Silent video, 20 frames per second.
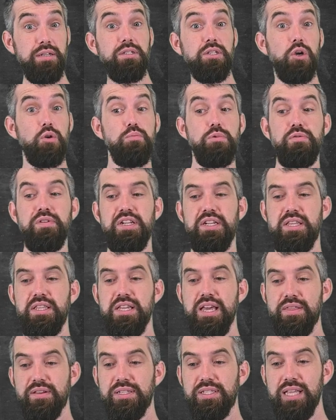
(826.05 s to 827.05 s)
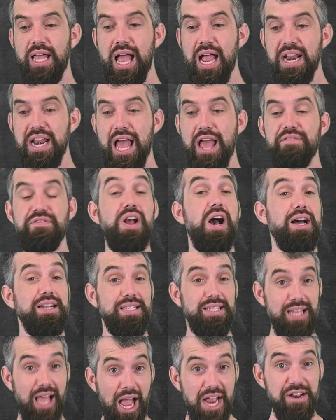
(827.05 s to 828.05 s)
So moving it to the other side, I've got
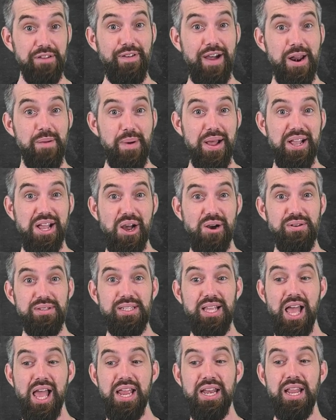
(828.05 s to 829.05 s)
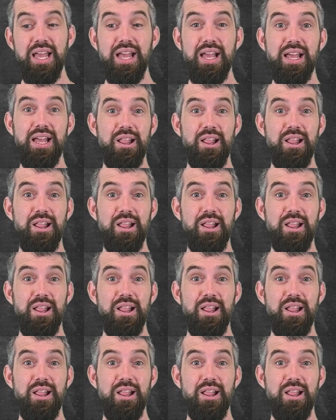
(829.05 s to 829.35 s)
sine divided by cosine.